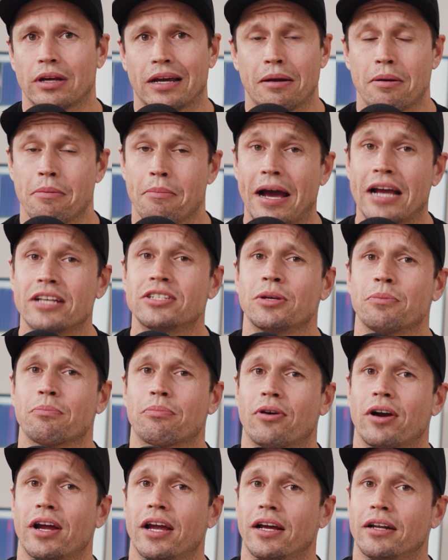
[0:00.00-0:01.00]
an amazing
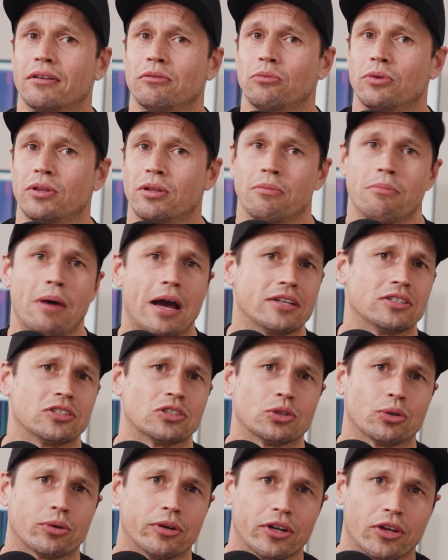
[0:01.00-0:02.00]
brand with an amazing
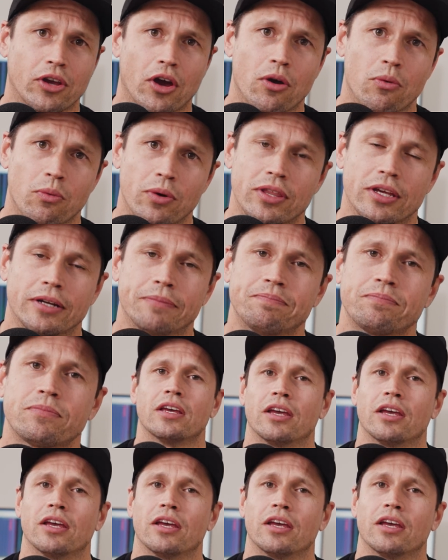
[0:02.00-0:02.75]
story to go with it.